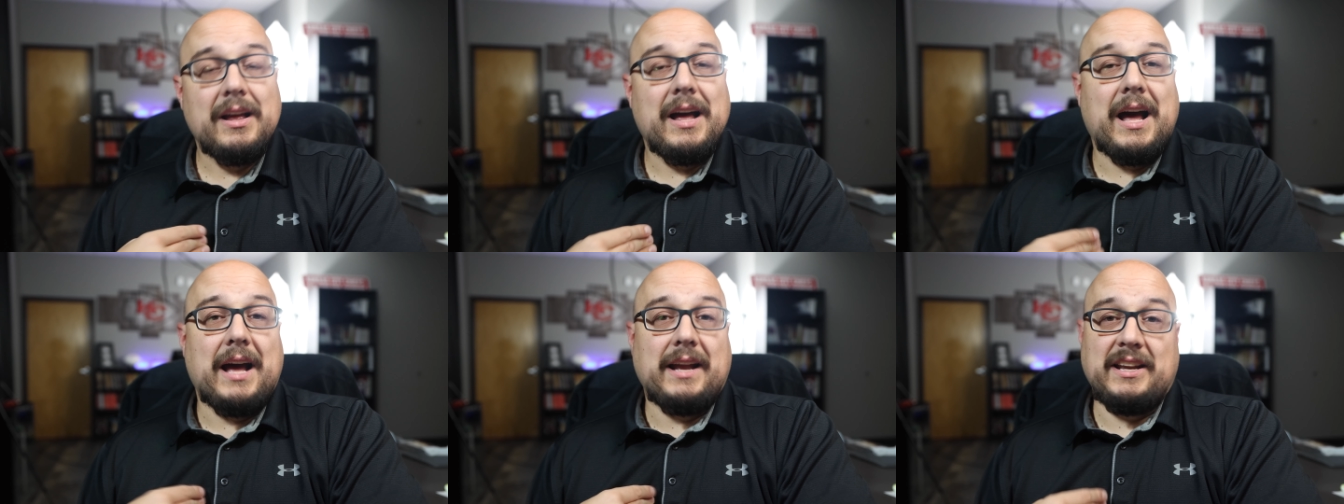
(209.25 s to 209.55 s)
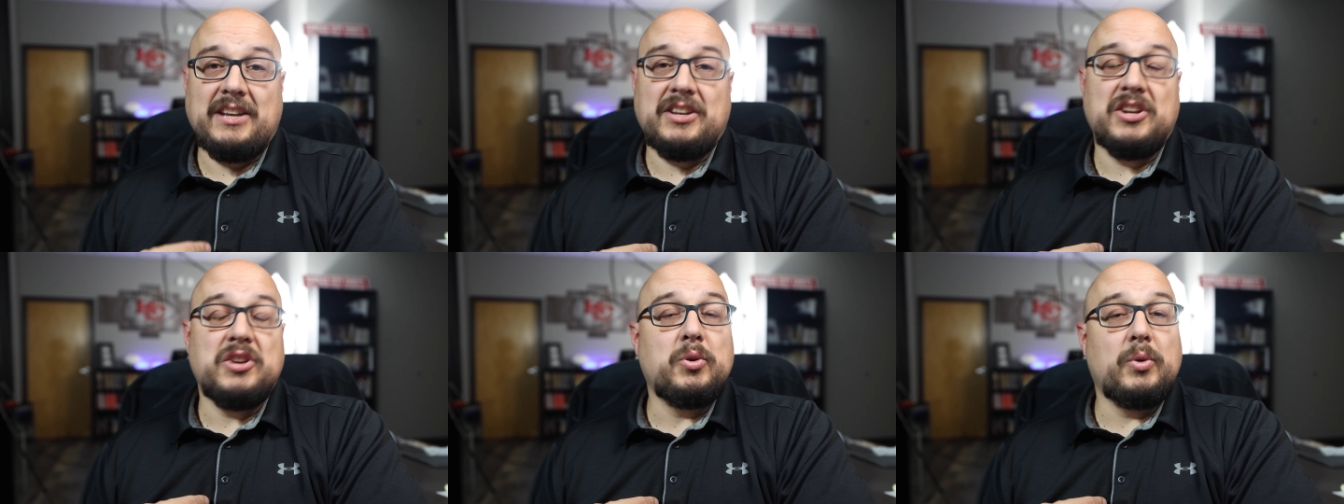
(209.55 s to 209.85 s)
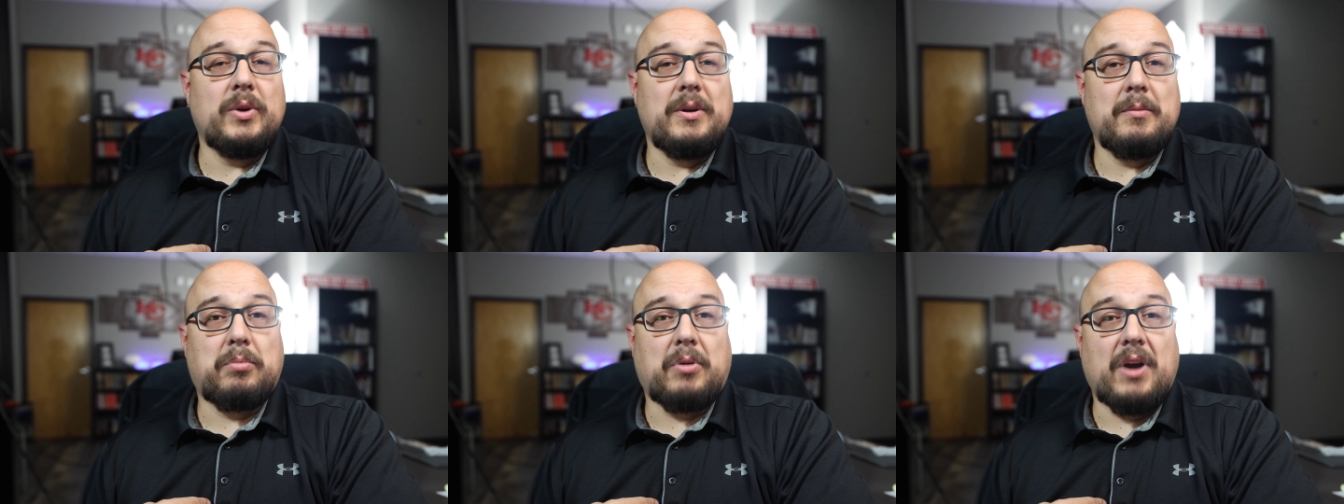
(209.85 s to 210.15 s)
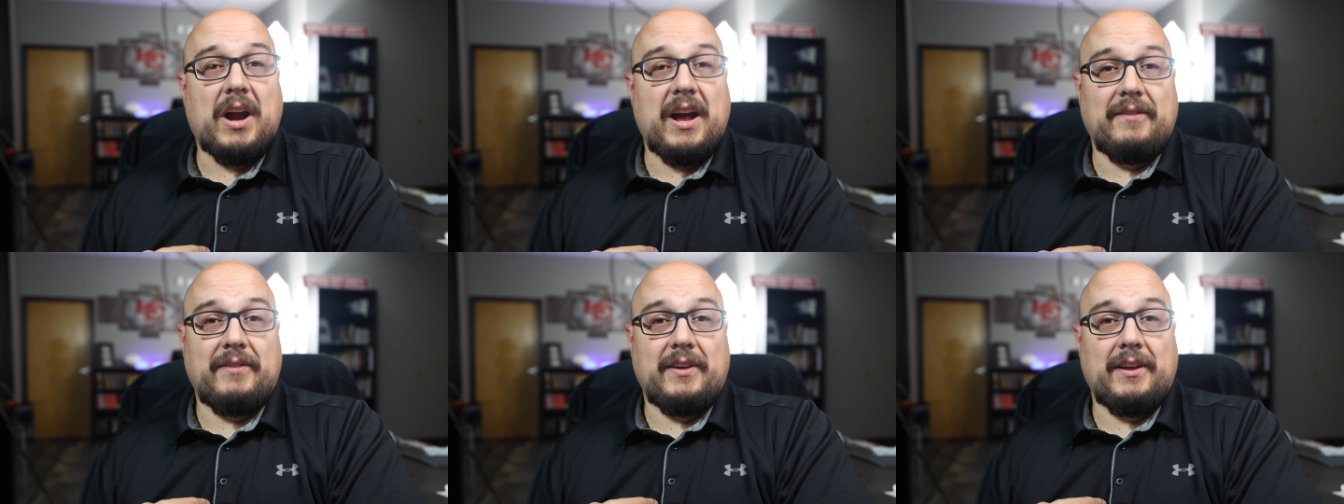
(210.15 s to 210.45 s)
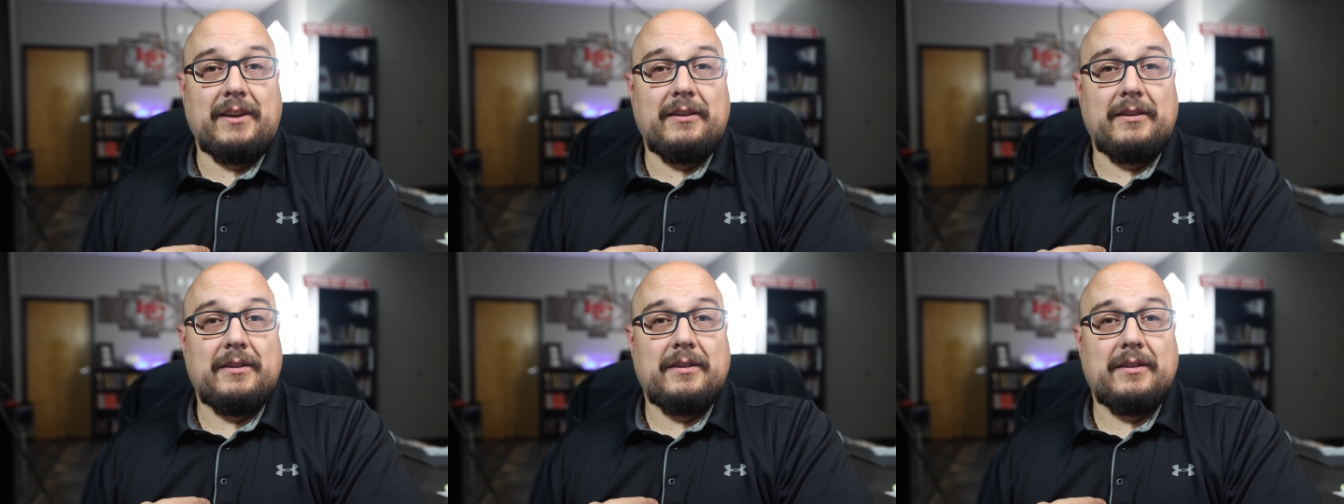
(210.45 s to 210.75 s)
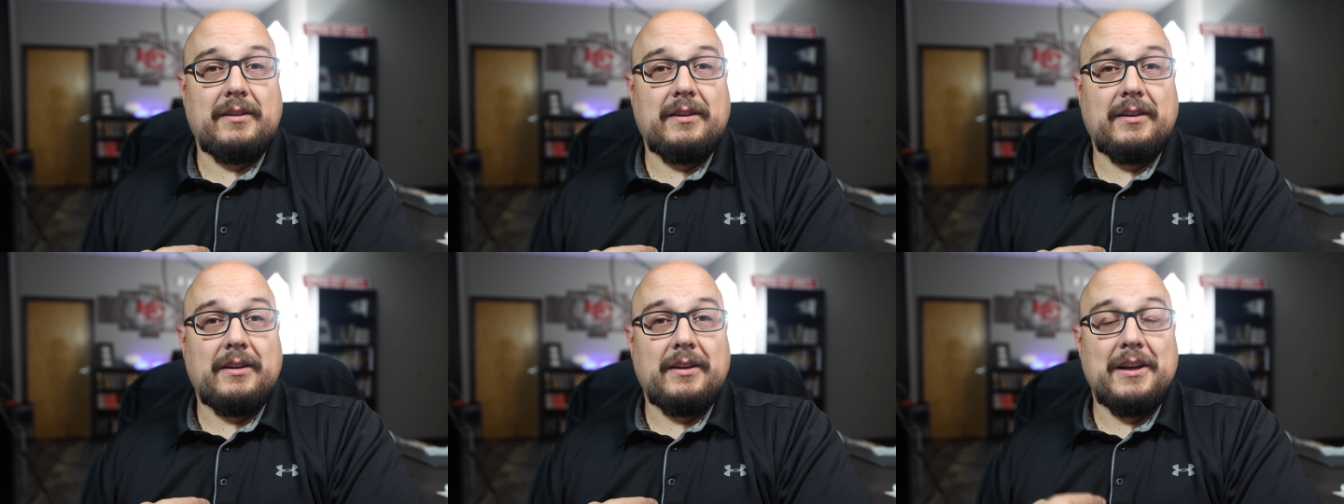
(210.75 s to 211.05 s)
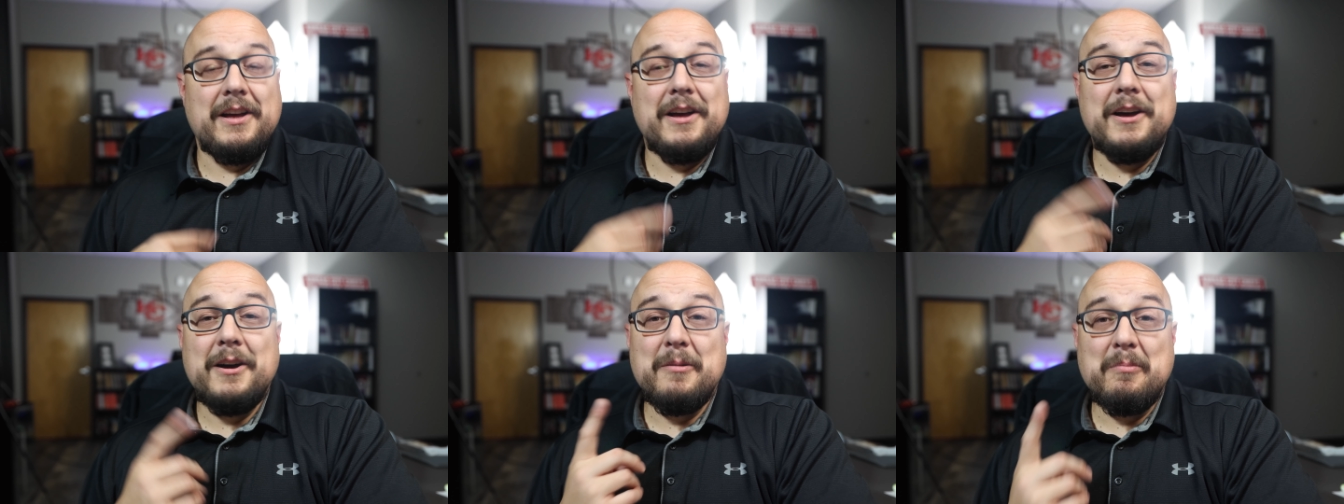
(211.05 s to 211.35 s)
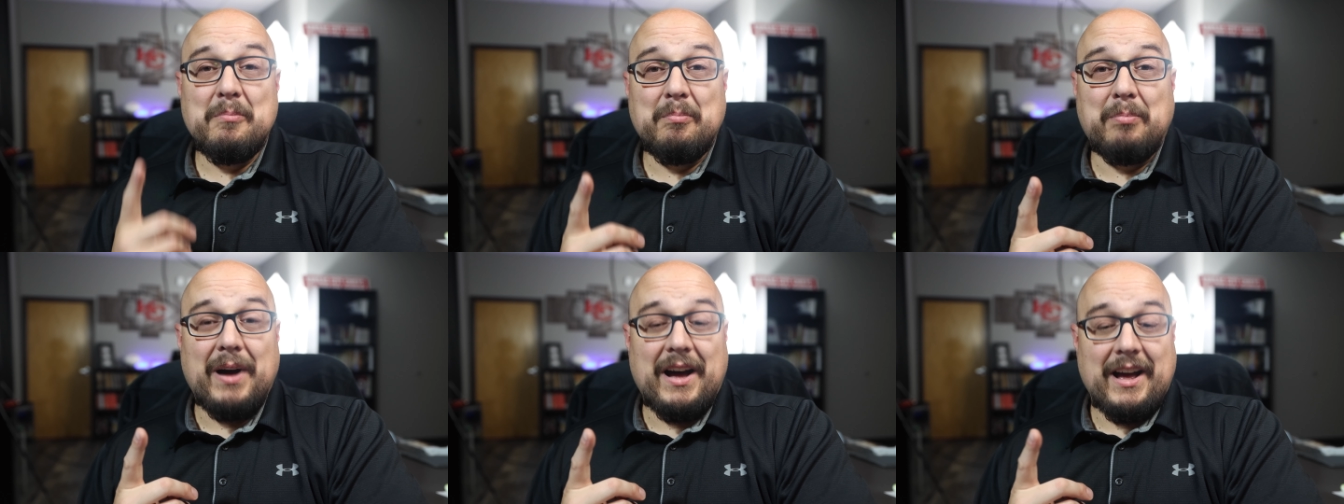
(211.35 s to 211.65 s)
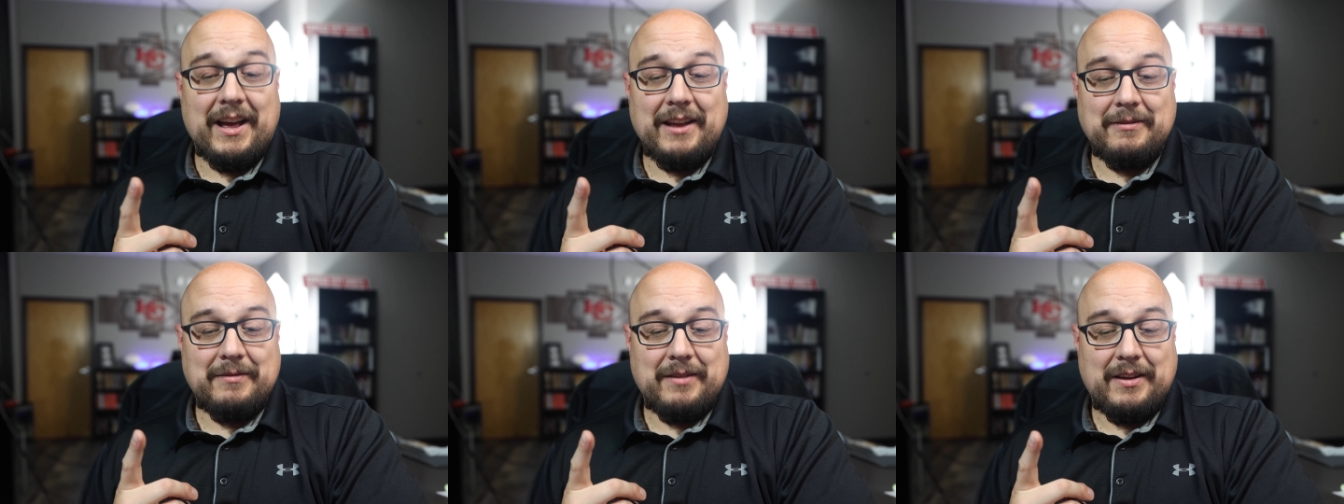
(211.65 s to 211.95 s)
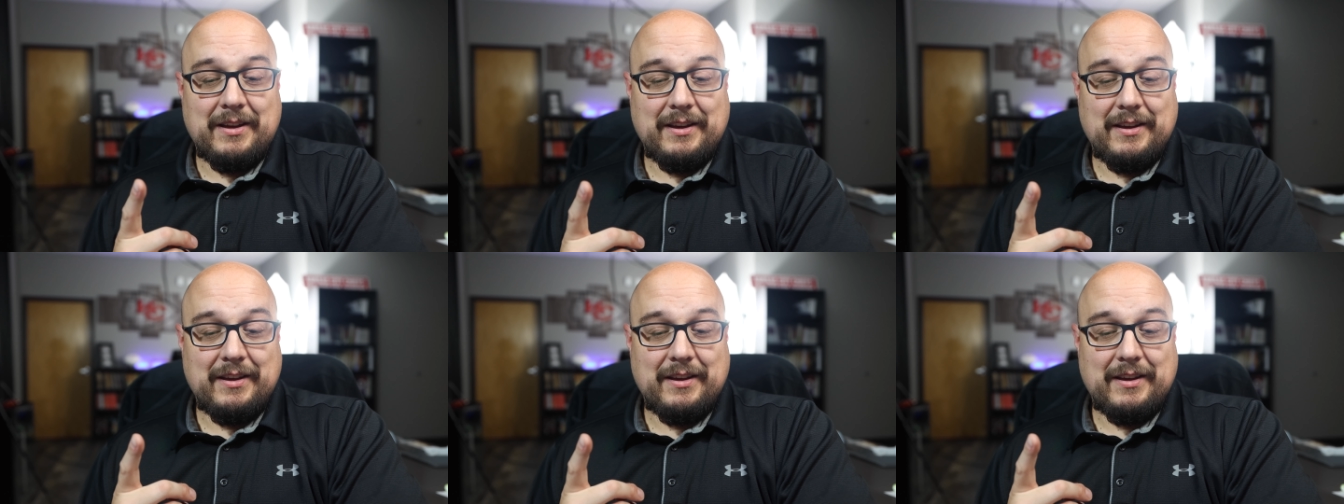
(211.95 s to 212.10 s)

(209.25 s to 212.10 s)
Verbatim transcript: I need to do it in private. But